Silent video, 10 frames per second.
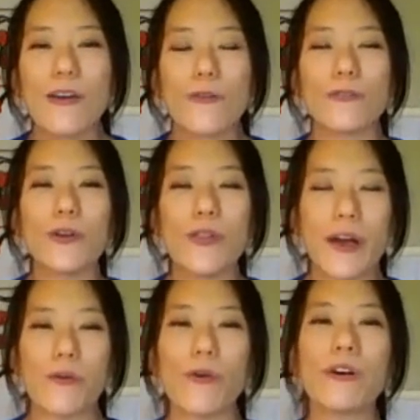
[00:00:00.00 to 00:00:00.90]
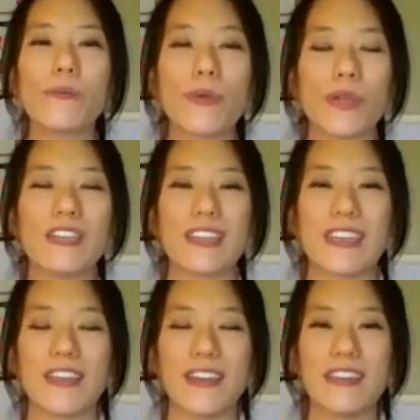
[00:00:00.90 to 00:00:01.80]
feel that warmth in your
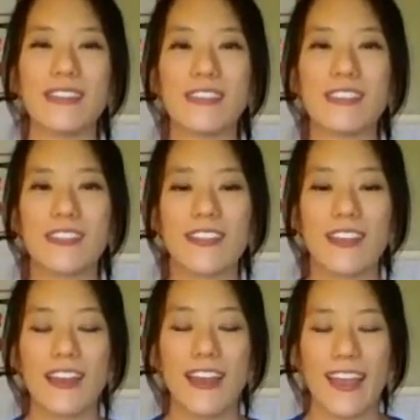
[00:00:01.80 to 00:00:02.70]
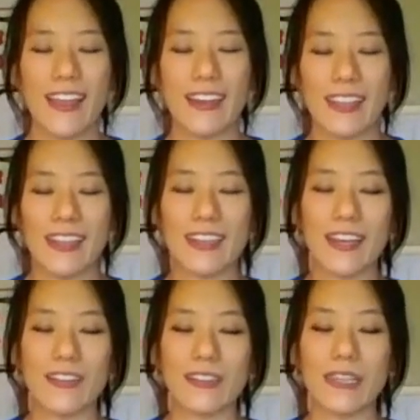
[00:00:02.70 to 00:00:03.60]
kidneys, and
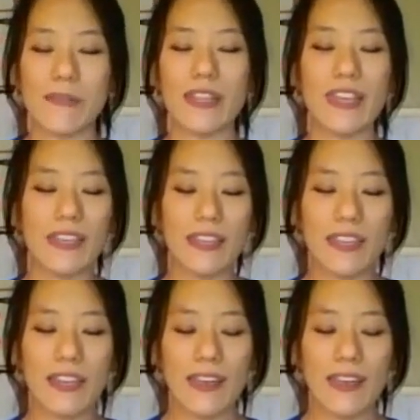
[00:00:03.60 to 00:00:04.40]
inhale deeply,